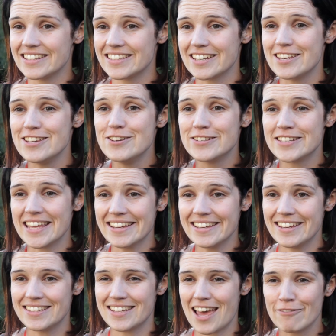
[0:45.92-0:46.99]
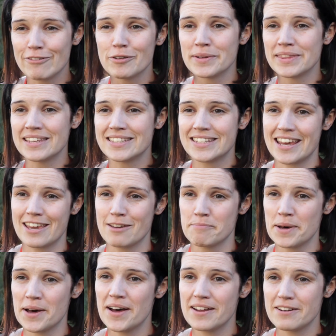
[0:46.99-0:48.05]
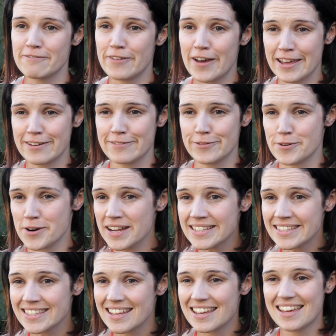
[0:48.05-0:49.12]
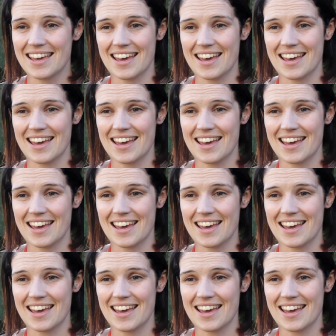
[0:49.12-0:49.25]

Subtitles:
just a huge thank you to everyone that's taking part and fighting for us.